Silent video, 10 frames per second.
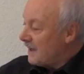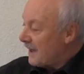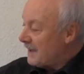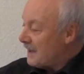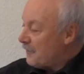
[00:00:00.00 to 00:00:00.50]

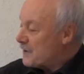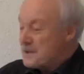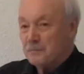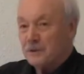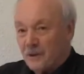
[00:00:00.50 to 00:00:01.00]
And if
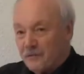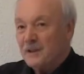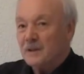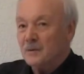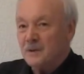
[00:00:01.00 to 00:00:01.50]
it's
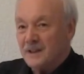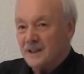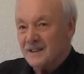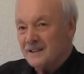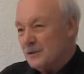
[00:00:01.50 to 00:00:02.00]
profit only,
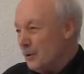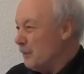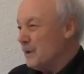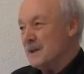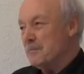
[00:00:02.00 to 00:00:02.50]
it,
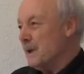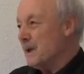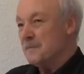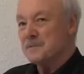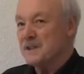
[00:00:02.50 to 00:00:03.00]
nobody
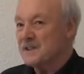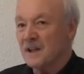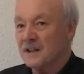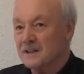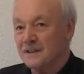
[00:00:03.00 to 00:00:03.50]
becomes
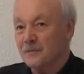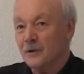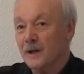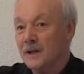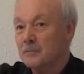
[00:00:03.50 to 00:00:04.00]
excited
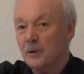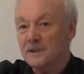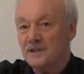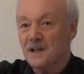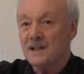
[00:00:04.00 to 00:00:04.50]
for
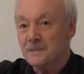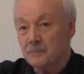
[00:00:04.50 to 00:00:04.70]
anybody else's